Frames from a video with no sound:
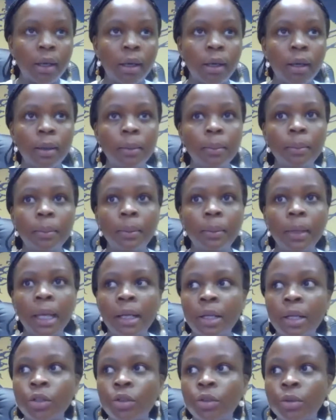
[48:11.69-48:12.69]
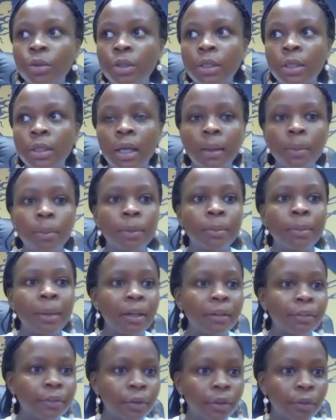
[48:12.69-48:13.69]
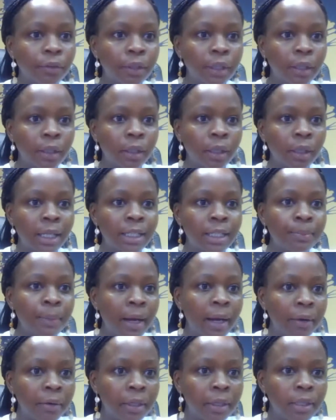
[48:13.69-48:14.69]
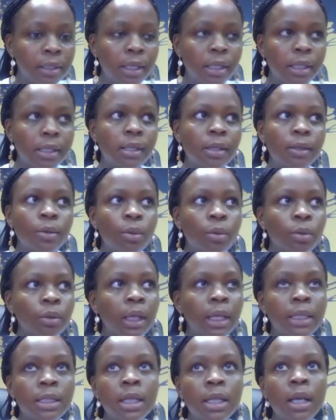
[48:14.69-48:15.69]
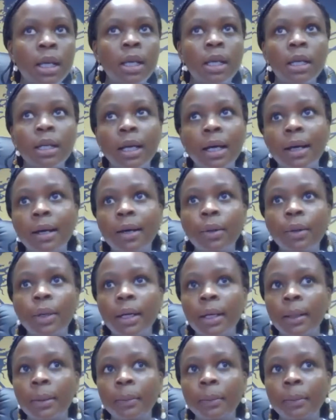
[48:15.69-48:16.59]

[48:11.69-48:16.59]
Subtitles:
and I should be mindful of the expiry date and know that now